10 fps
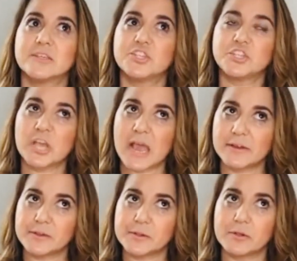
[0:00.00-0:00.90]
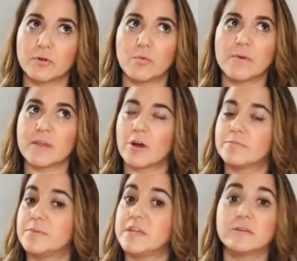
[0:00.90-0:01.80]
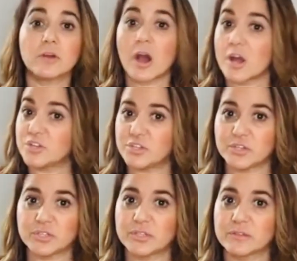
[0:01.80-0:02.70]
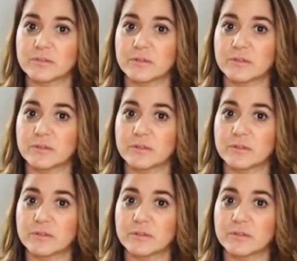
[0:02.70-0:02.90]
channel without being conscious.